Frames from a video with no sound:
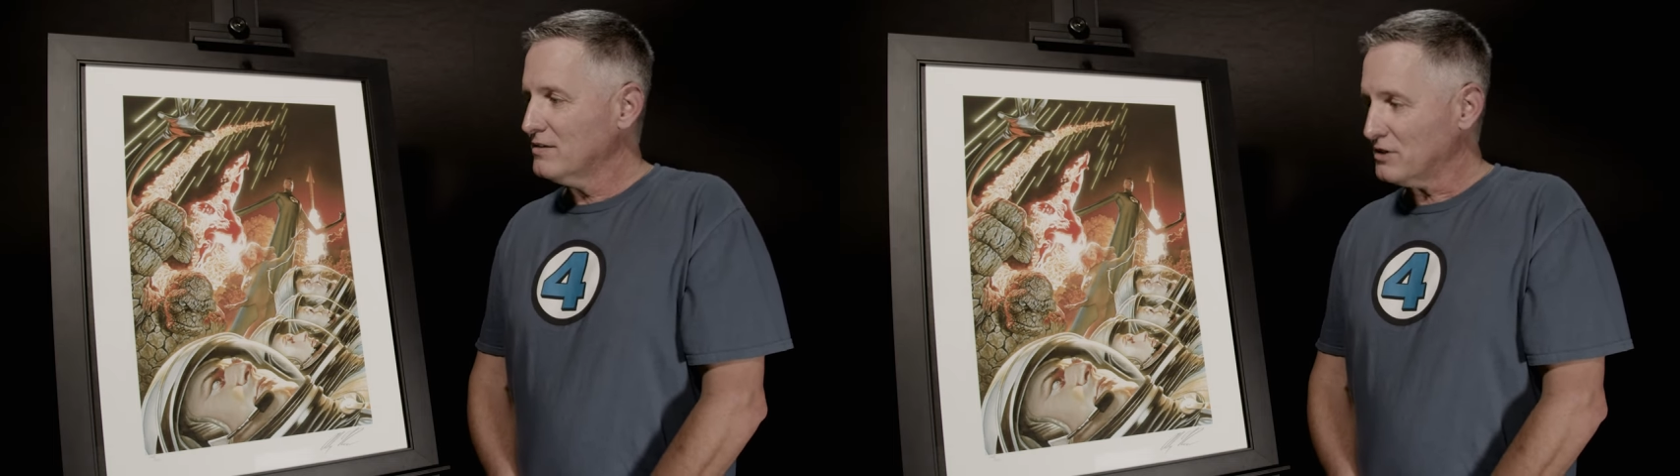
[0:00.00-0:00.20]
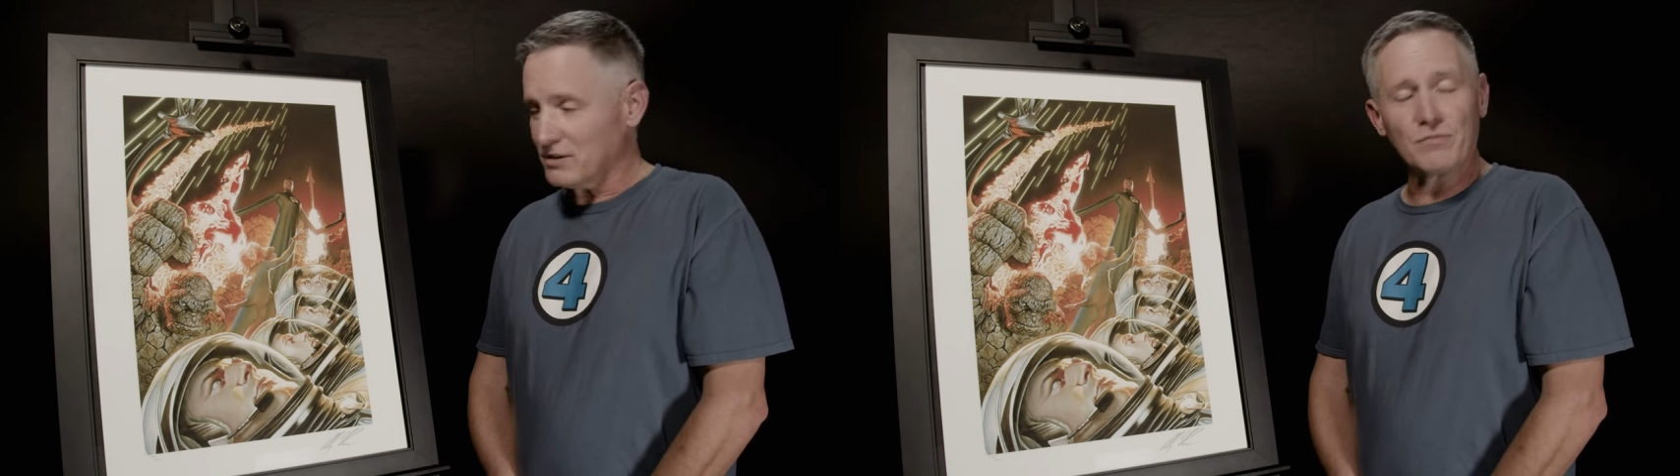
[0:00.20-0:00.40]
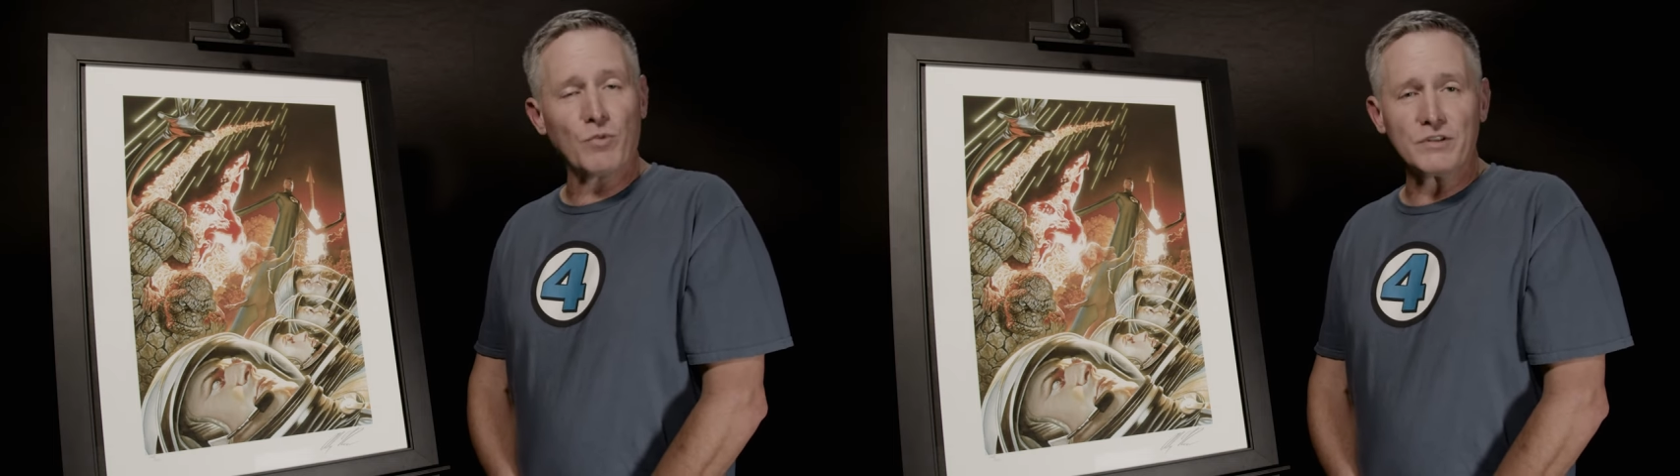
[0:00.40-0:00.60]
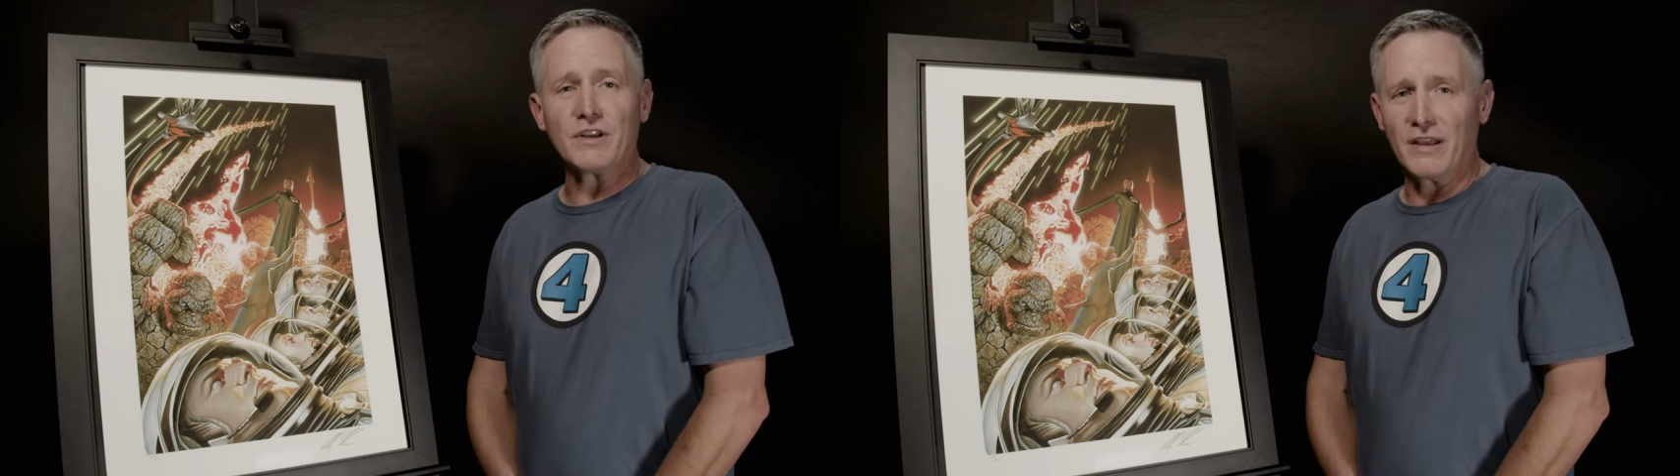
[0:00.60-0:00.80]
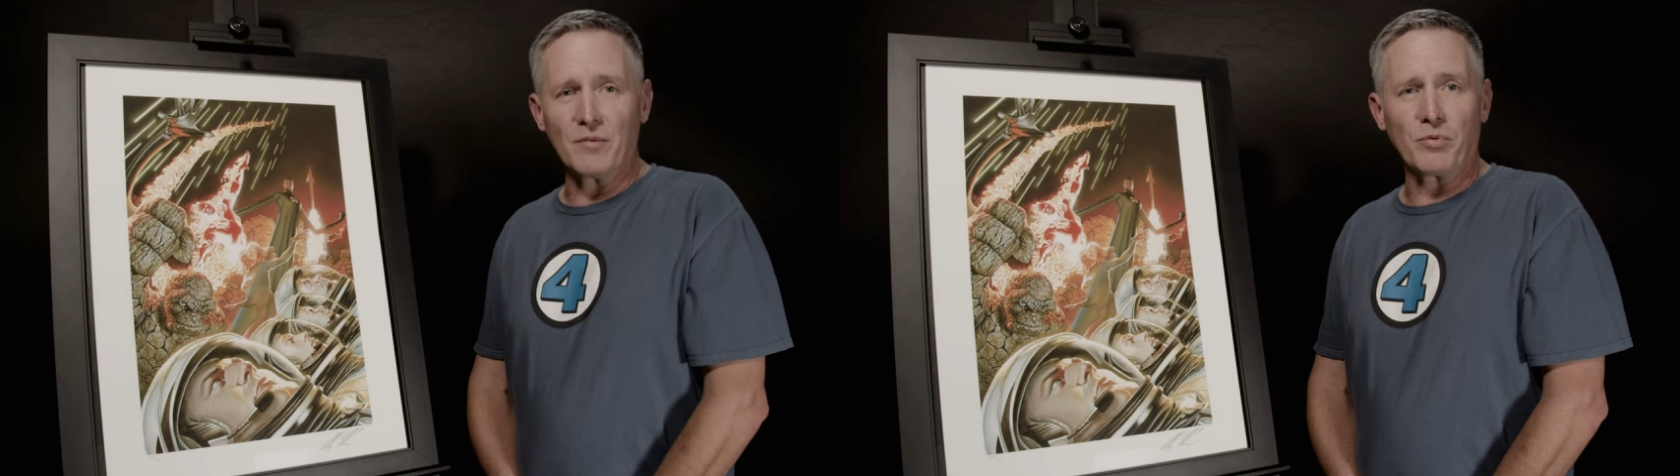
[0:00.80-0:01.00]
just once
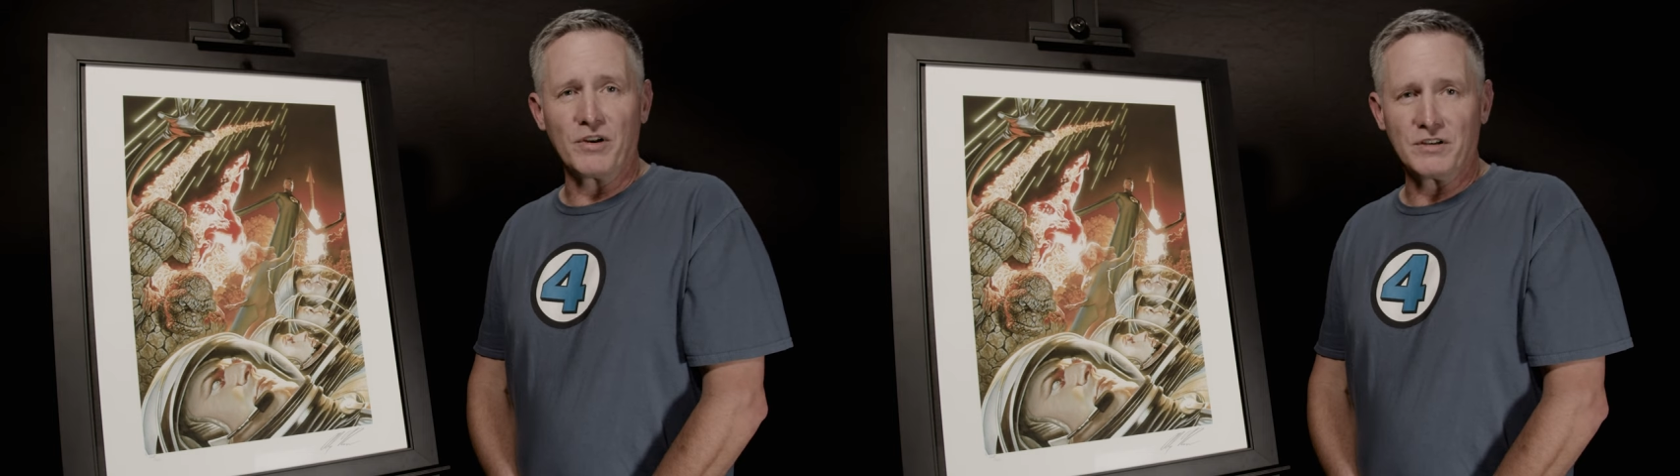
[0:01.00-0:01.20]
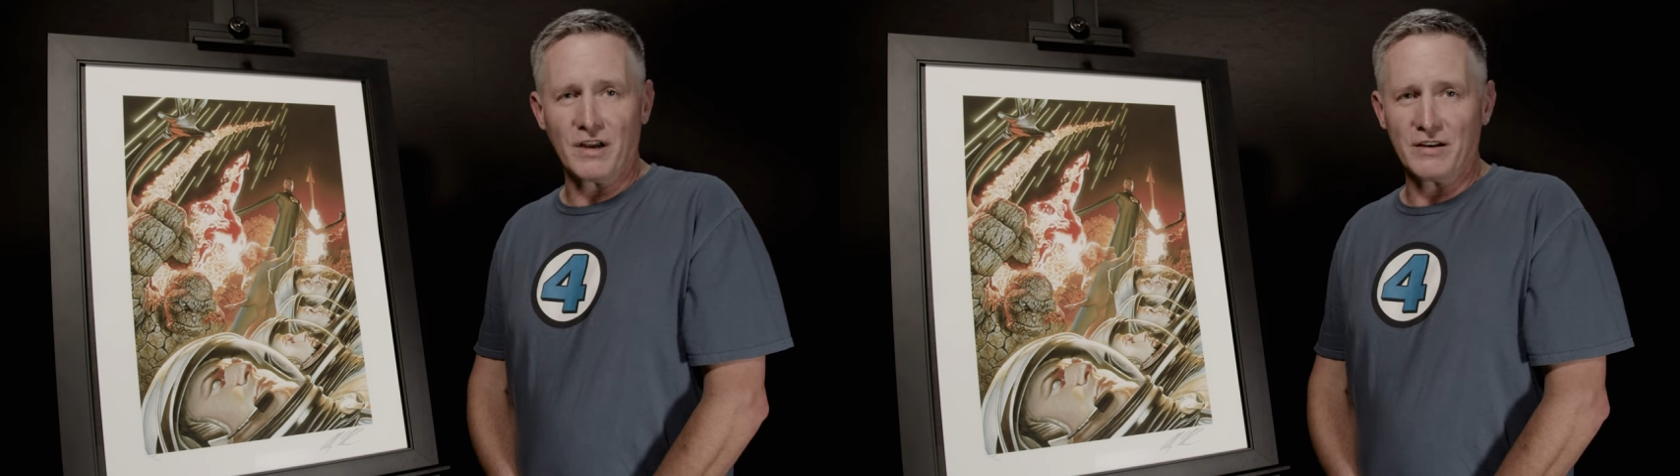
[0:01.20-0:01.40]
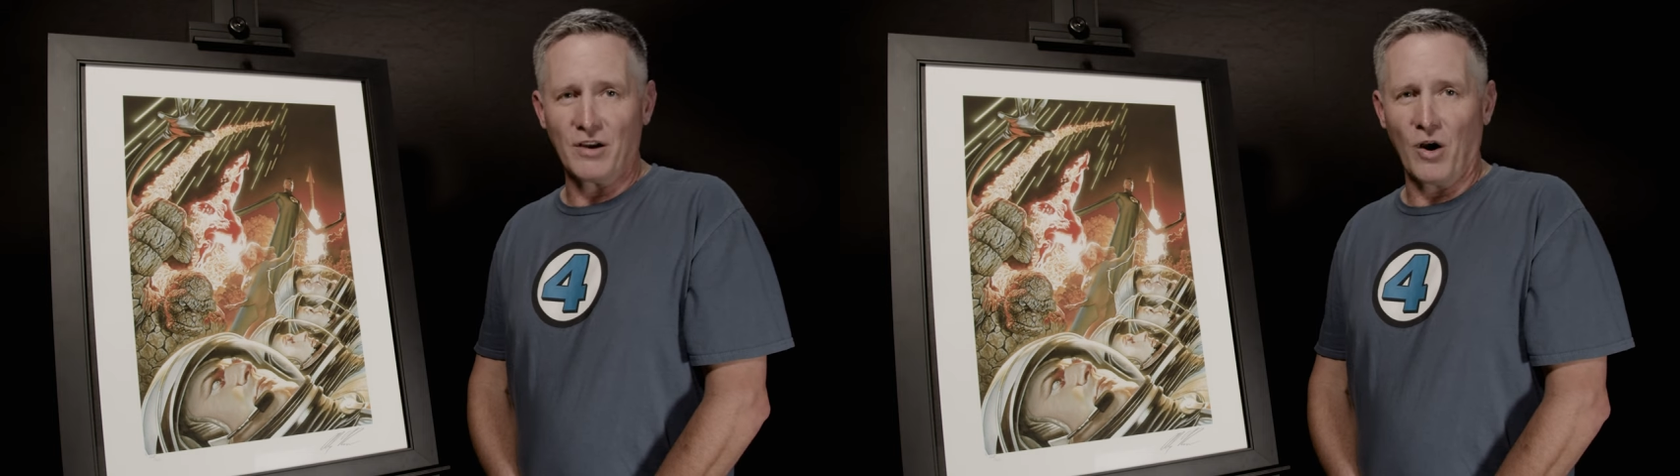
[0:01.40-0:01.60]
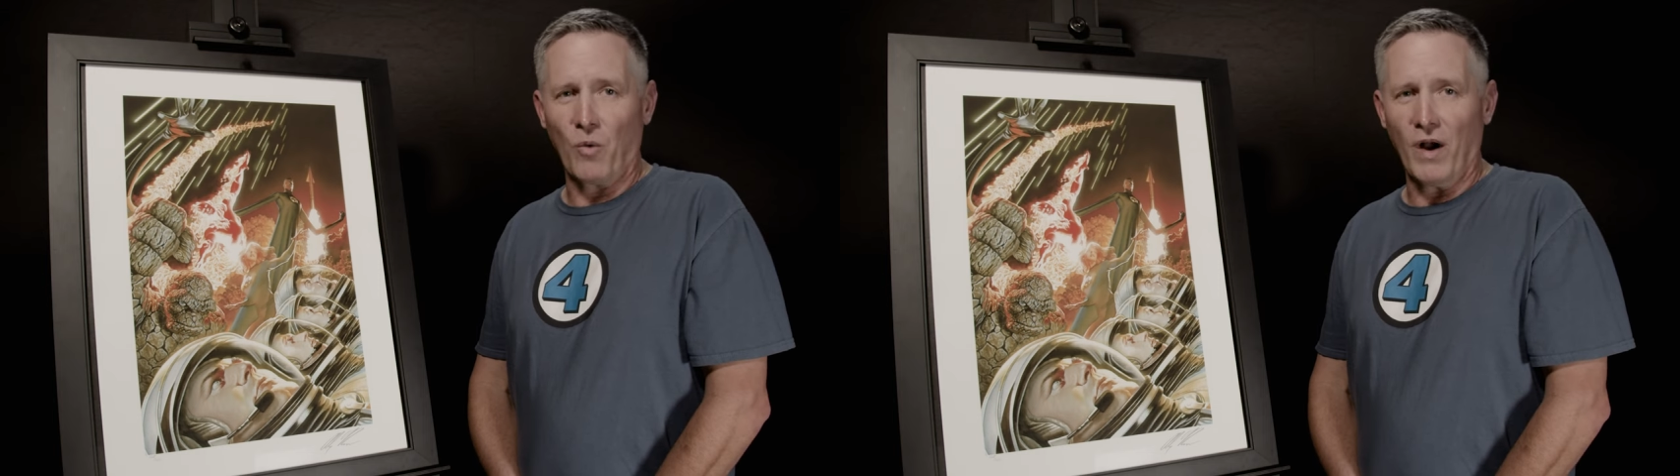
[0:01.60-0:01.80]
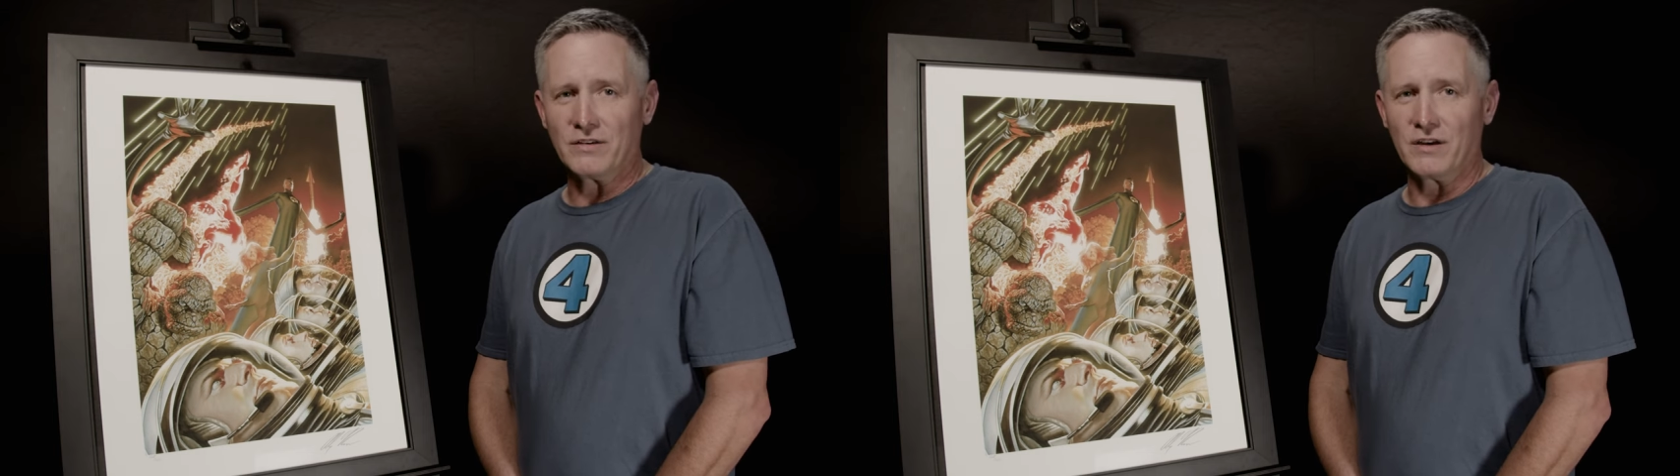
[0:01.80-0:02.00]
again appreciate y'all
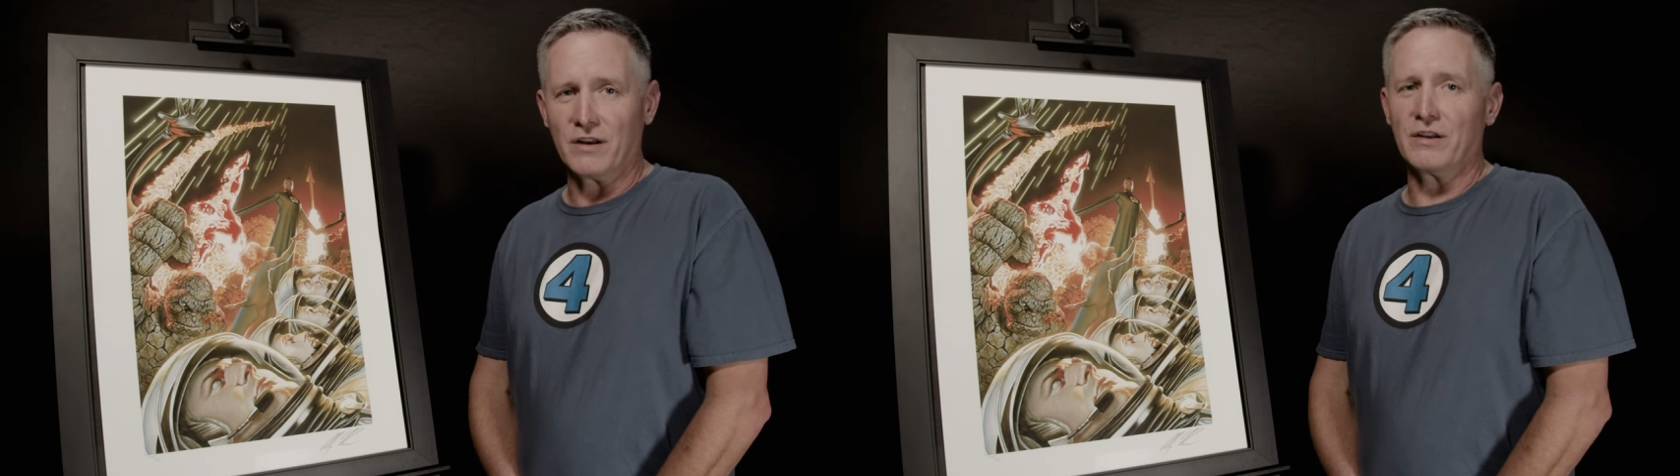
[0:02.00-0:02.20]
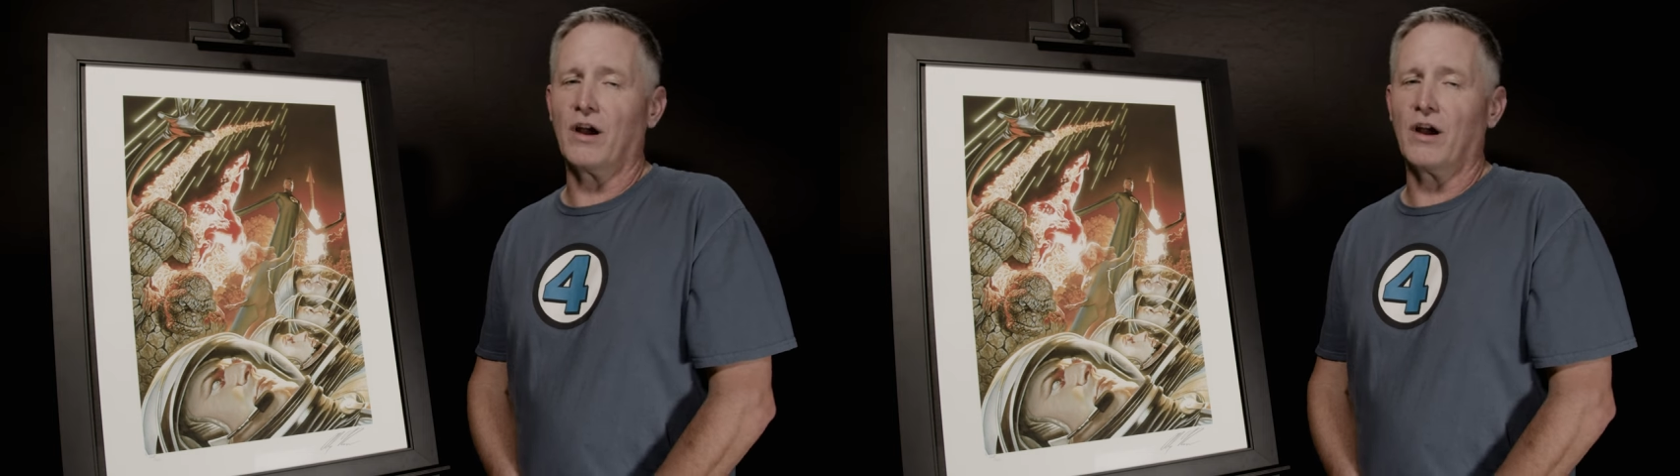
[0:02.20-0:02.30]
watching.